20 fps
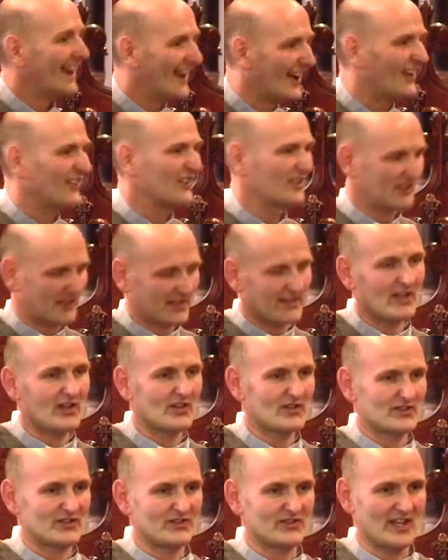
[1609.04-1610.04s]
Uh, the, the
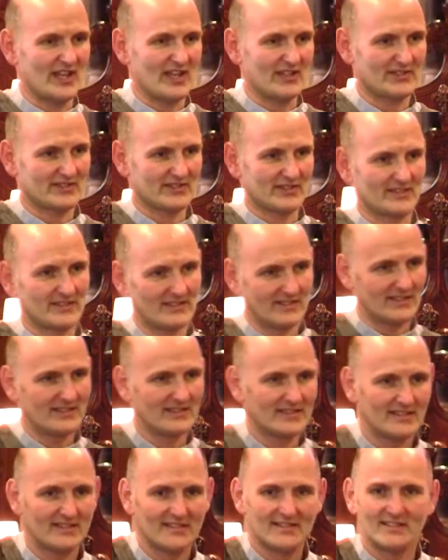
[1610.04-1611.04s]
answer is yes.
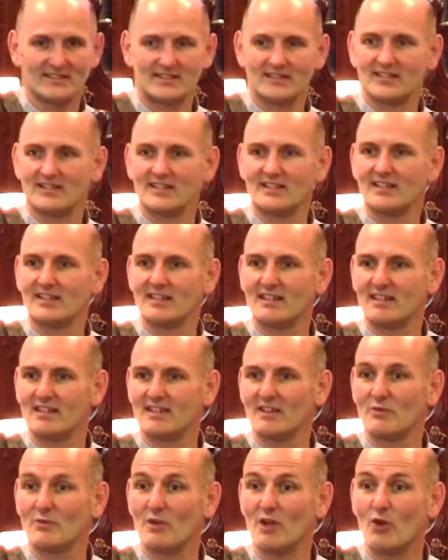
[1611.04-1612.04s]

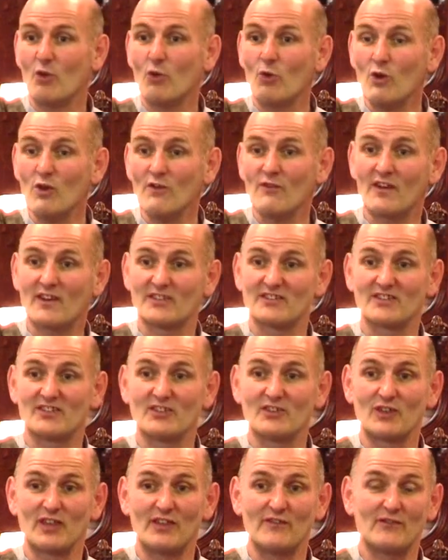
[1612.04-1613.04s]
We're, all of us are
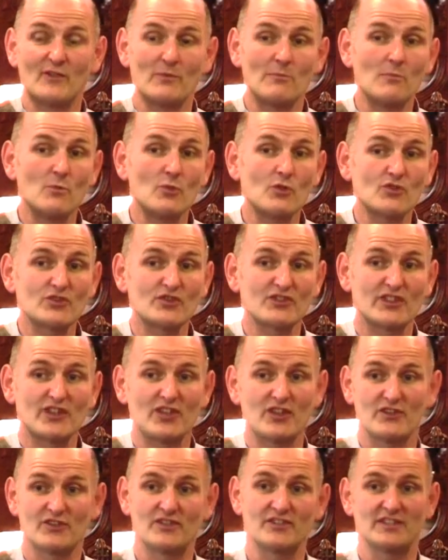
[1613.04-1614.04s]
looking for more
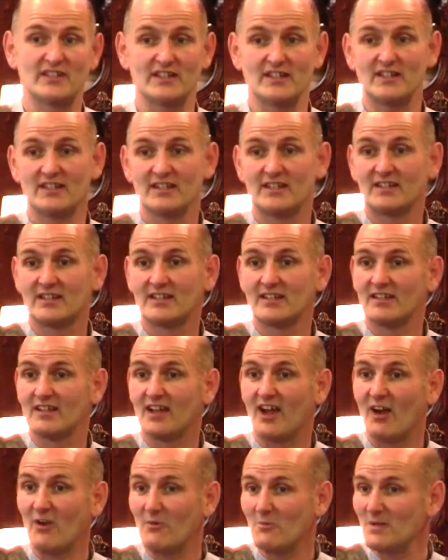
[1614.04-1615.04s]
security,
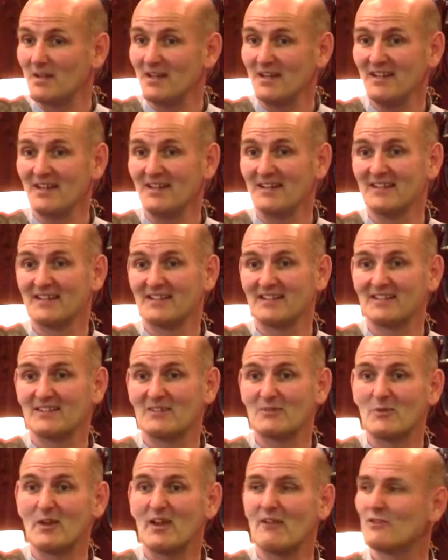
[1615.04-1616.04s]
aren't we?
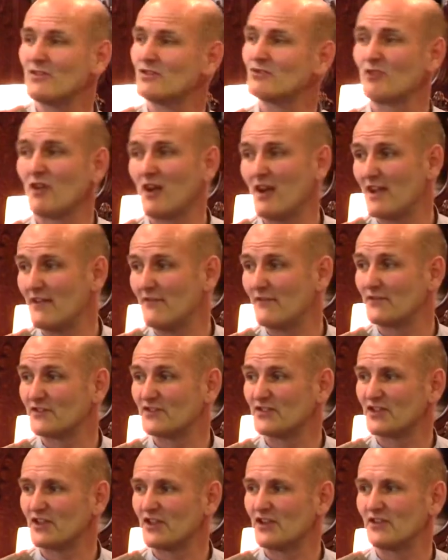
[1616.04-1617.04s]
We have a drive for
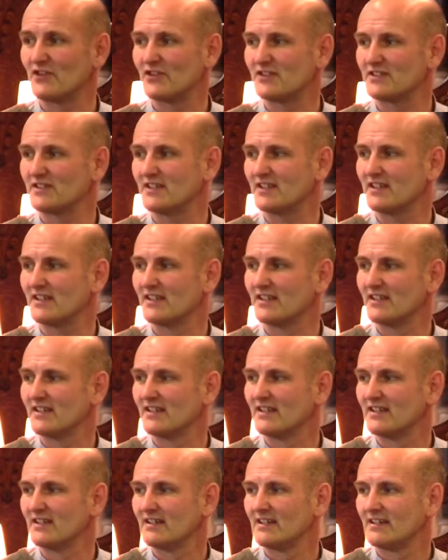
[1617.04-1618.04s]
security.
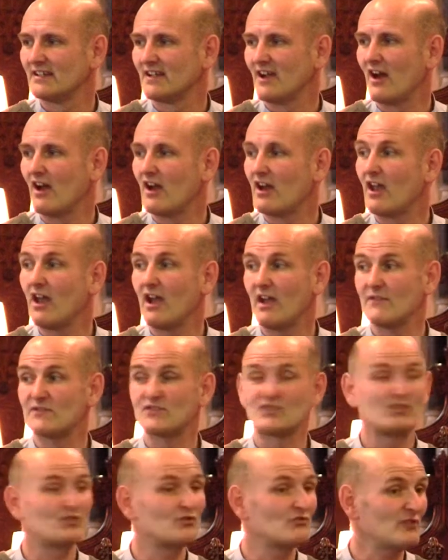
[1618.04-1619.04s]
Our
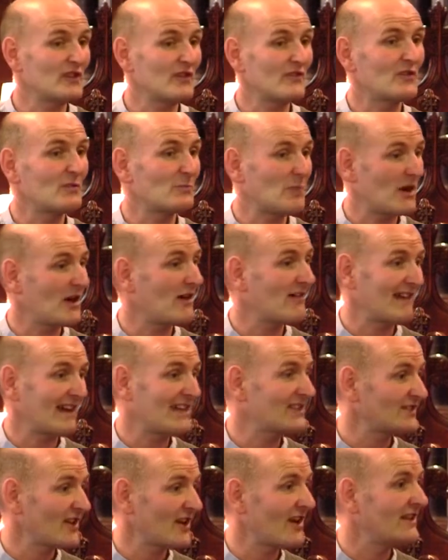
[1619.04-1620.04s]
lives are driven by our
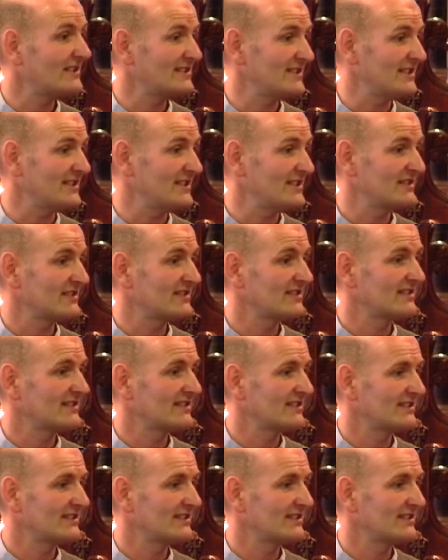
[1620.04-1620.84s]
anxieties.